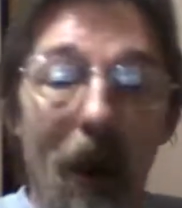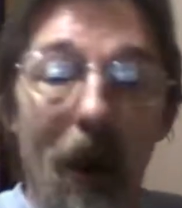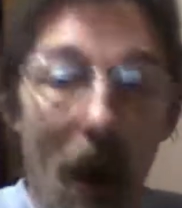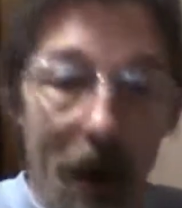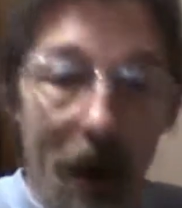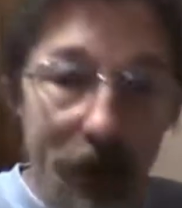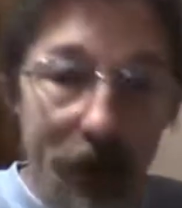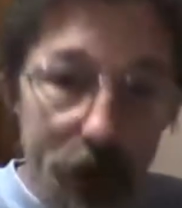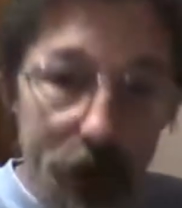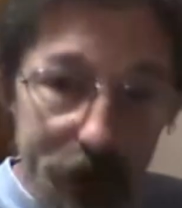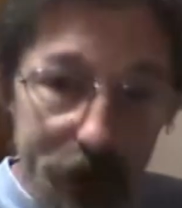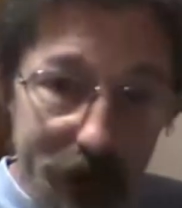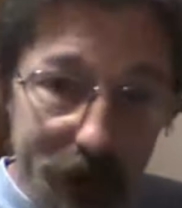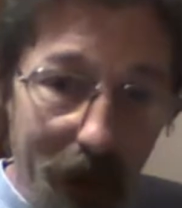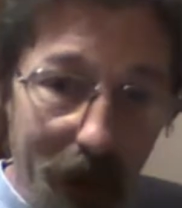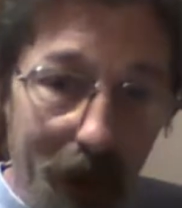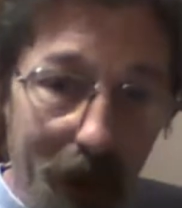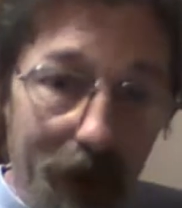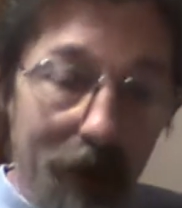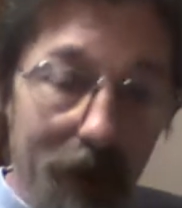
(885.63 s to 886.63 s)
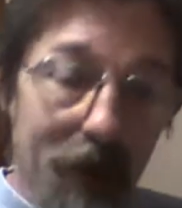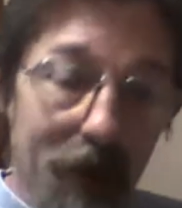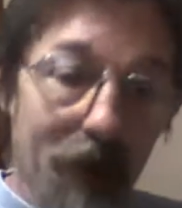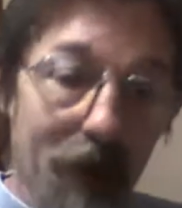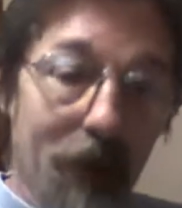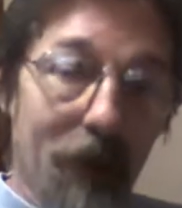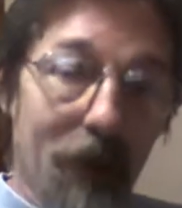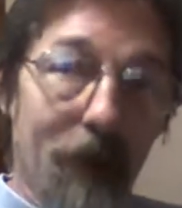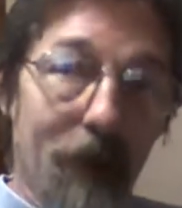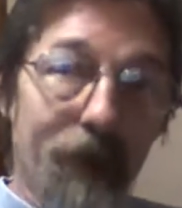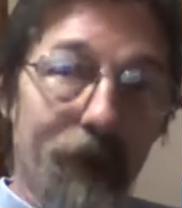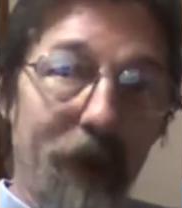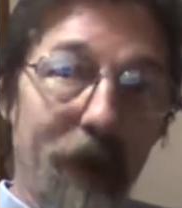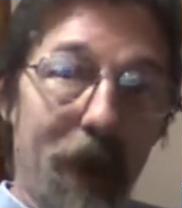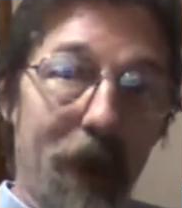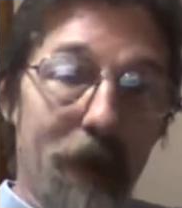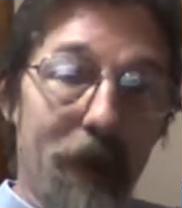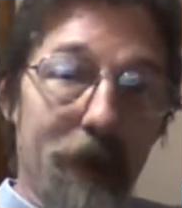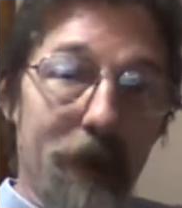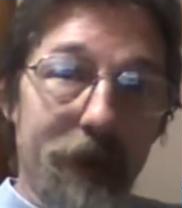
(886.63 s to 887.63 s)
Understand
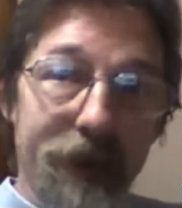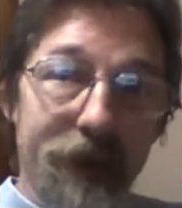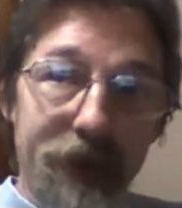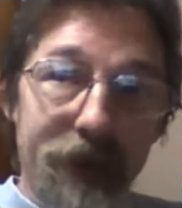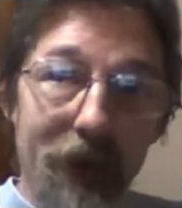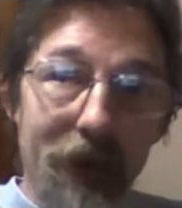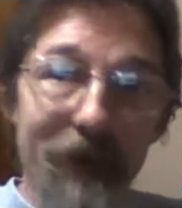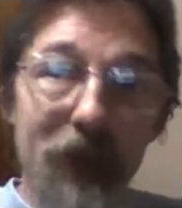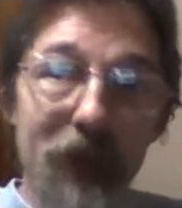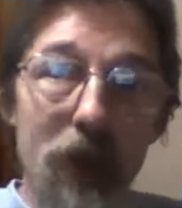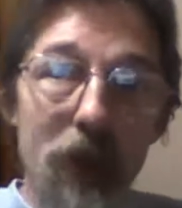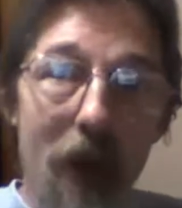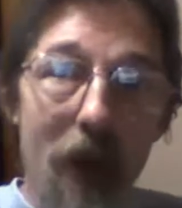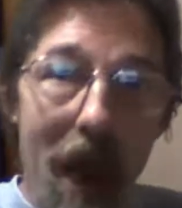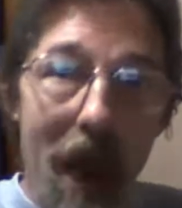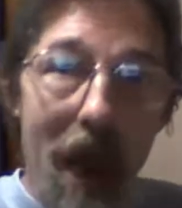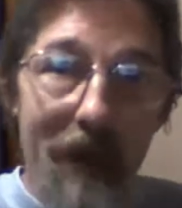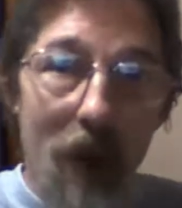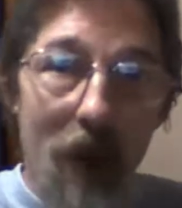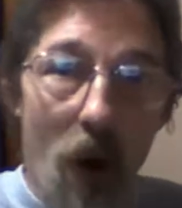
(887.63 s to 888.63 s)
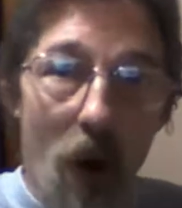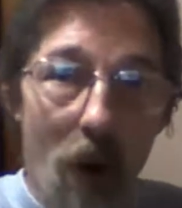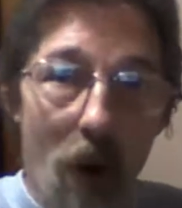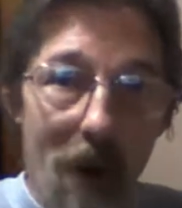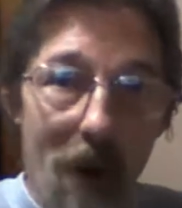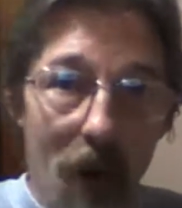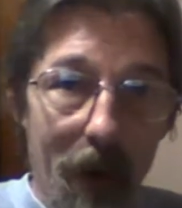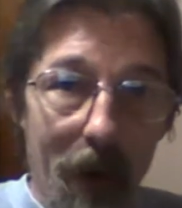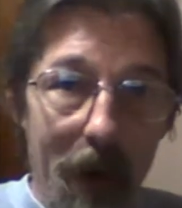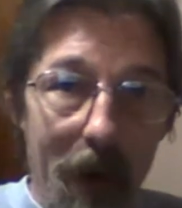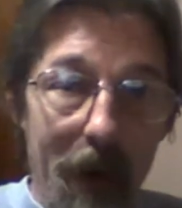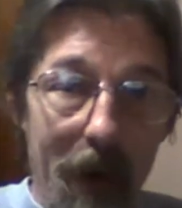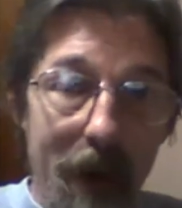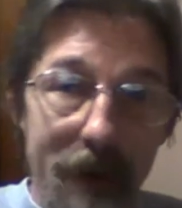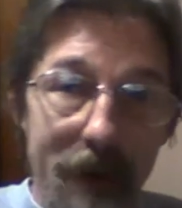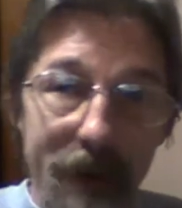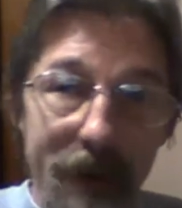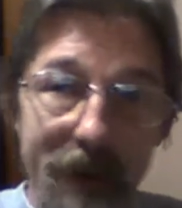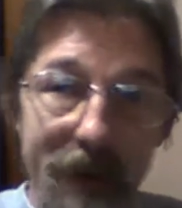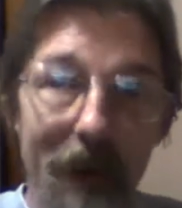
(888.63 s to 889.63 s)
that the stuff that you have at home already
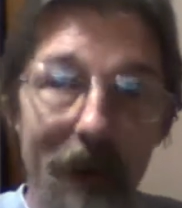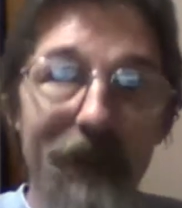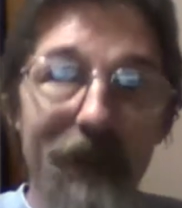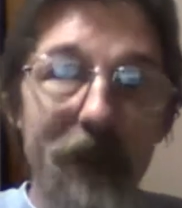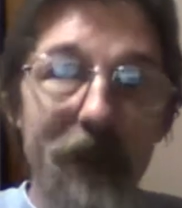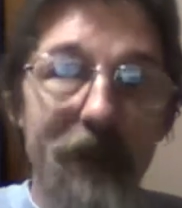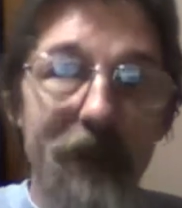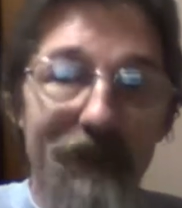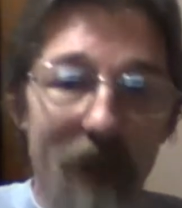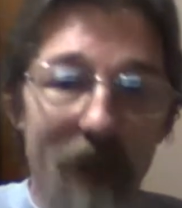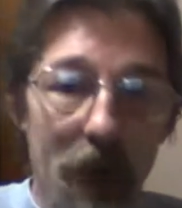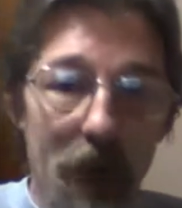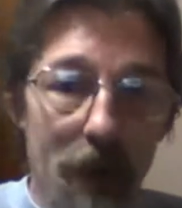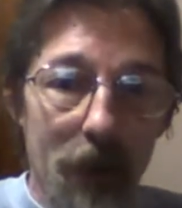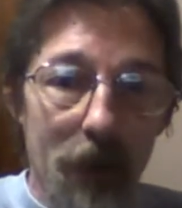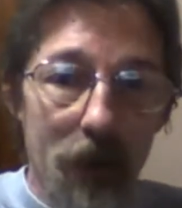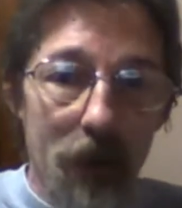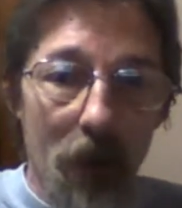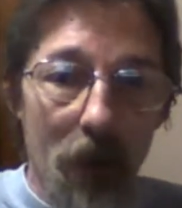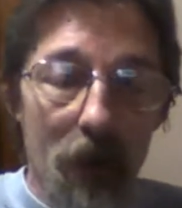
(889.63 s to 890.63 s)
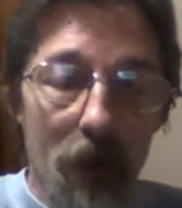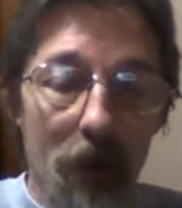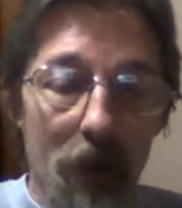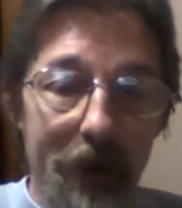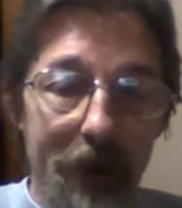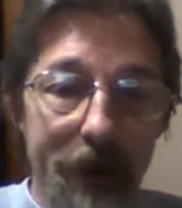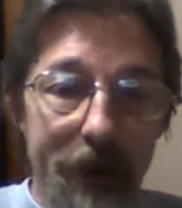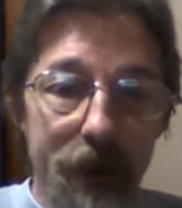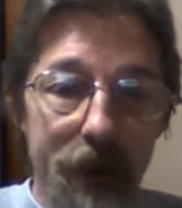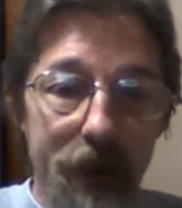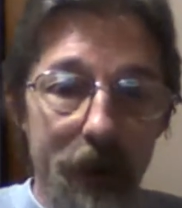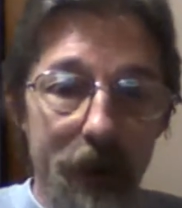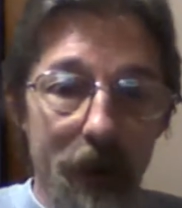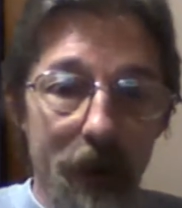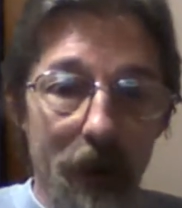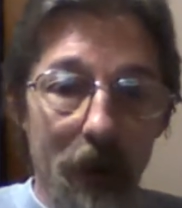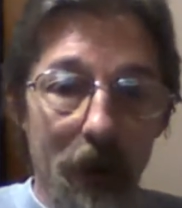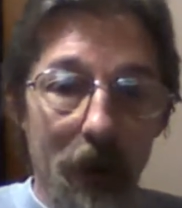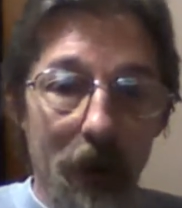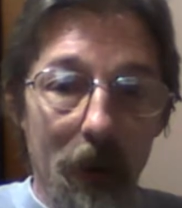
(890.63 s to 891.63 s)
and the stuff that's available locally to
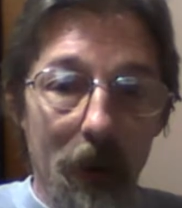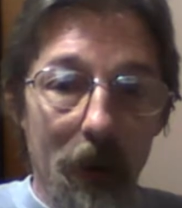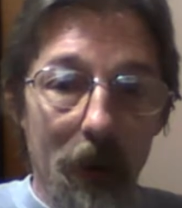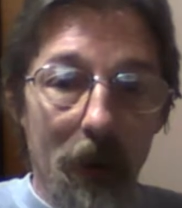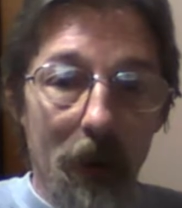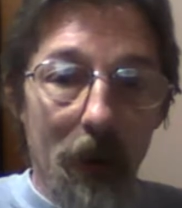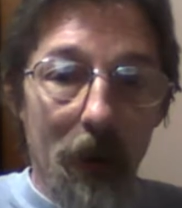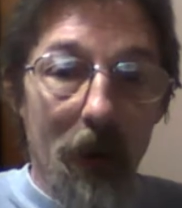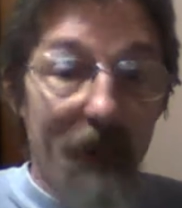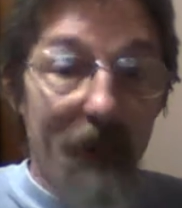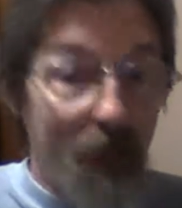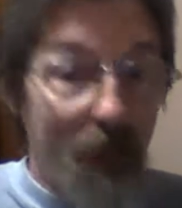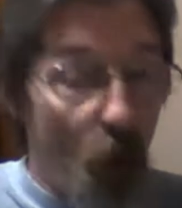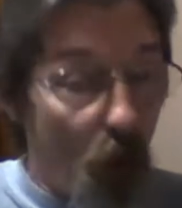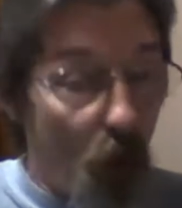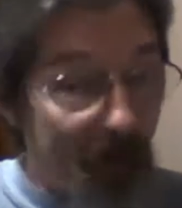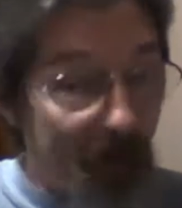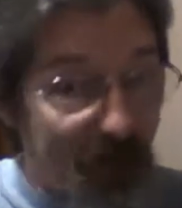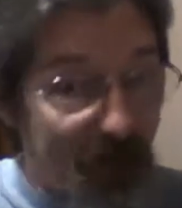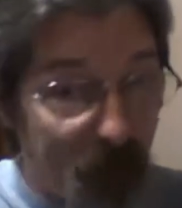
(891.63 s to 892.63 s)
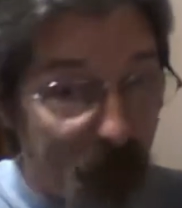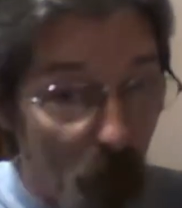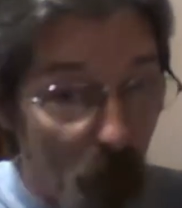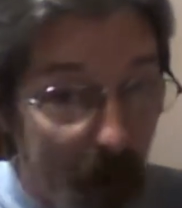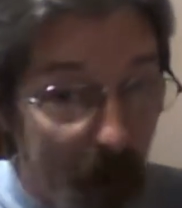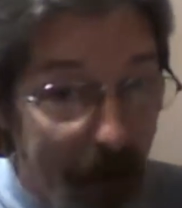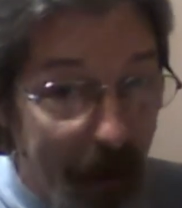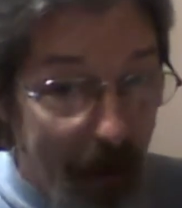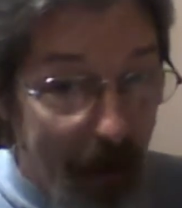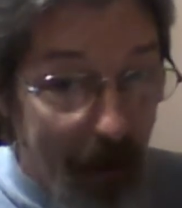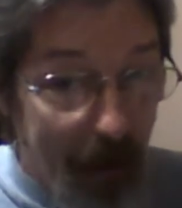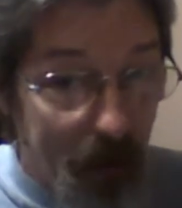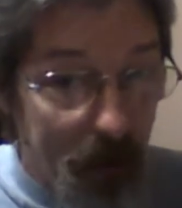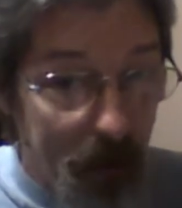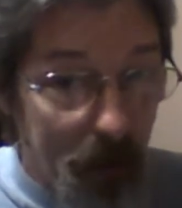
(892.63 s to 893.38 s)
you for free